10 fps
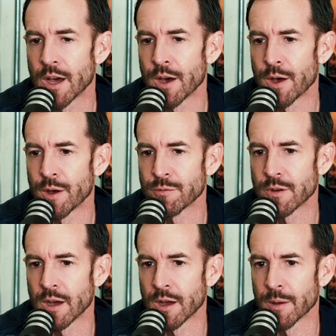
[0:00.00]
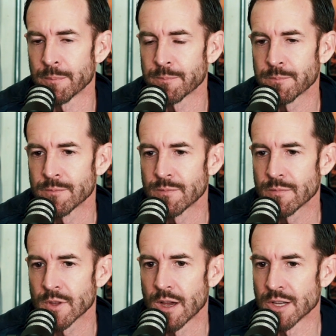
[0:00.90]
of
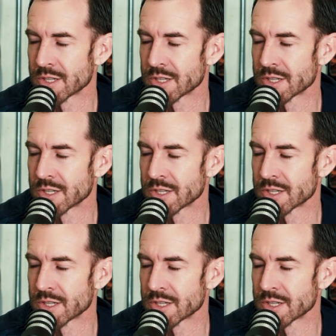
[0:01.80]
a